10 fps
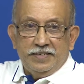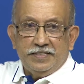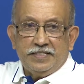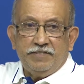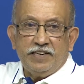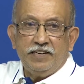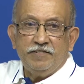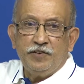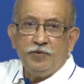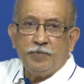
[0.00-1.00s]
several
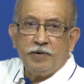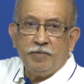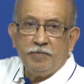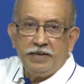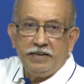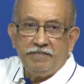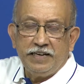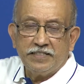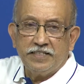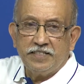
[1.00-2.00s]
of you probably have
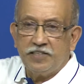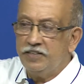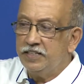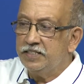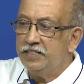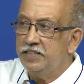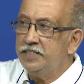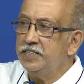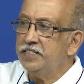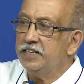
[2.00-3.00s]
access to this.
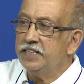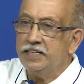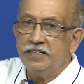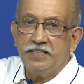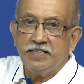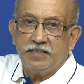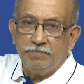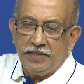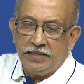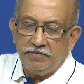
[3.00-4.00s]
This is nothing, this is
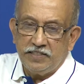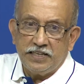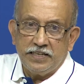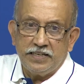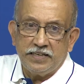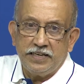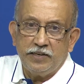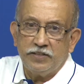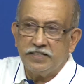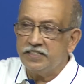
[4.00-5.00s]
something which I can write
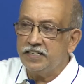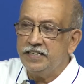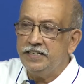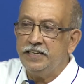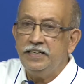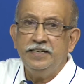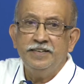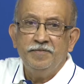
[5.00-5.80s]
on the screen and